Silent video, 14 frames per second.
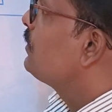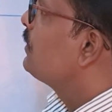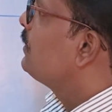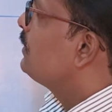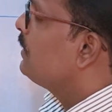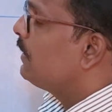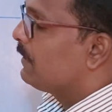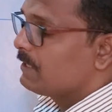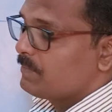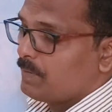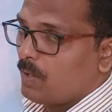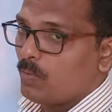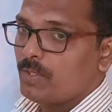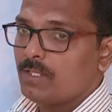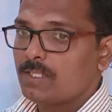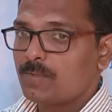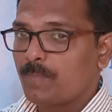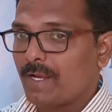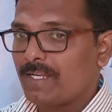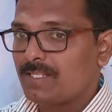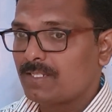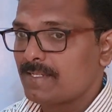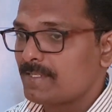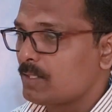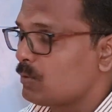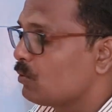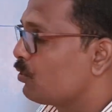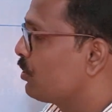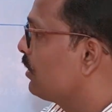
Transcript: So originally it is found in the Spanish